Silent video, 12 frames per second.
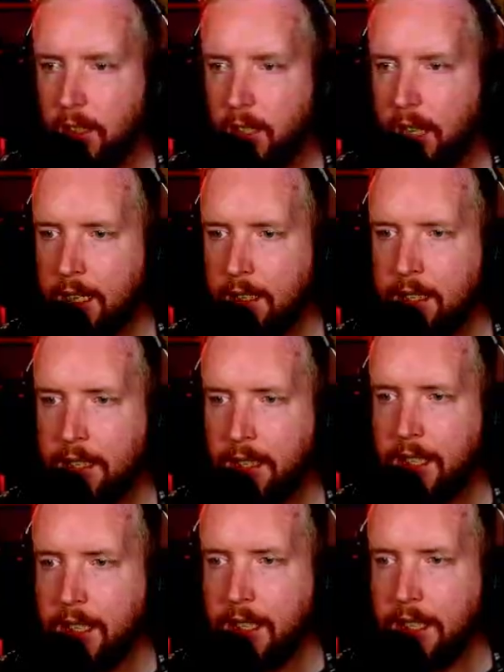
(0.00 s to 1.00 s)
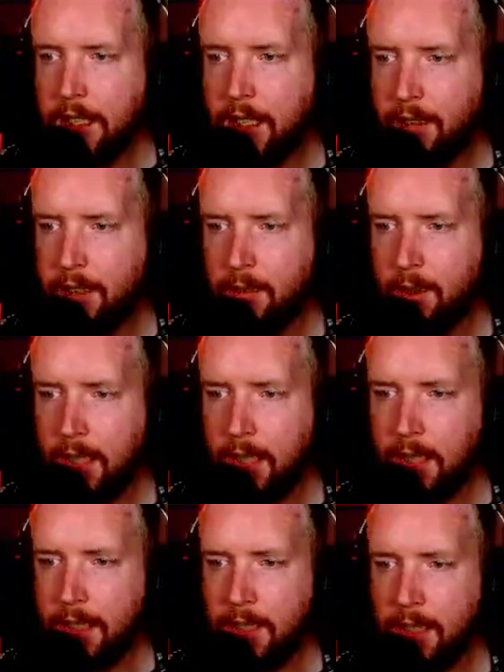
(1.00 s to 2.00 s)
And Skinny's here as well.
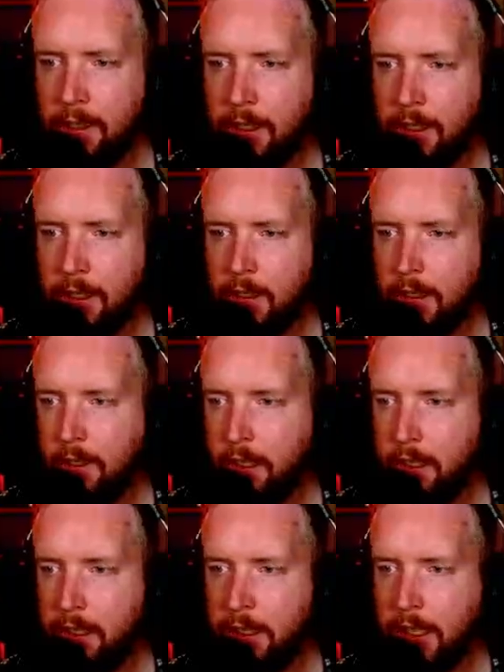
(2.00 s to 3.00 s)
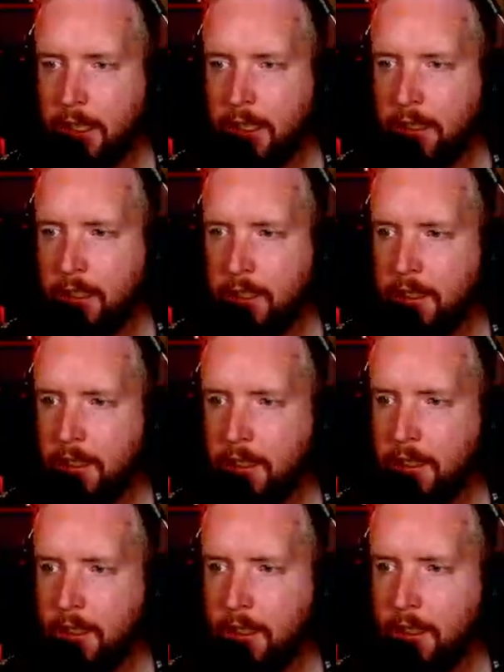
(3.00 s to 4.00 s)
How's it going, dude? Good to see you.
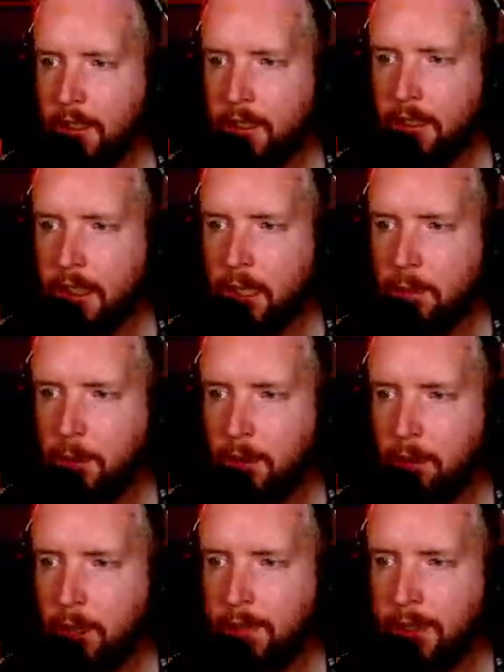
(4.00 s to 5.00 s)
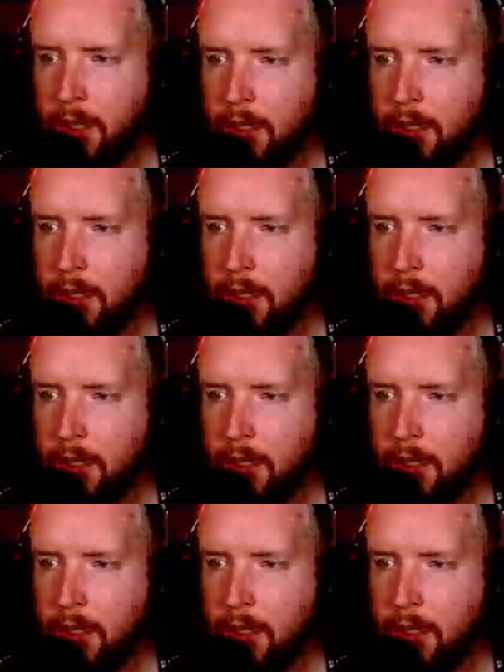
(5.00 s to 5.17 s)
Hope you're all having a good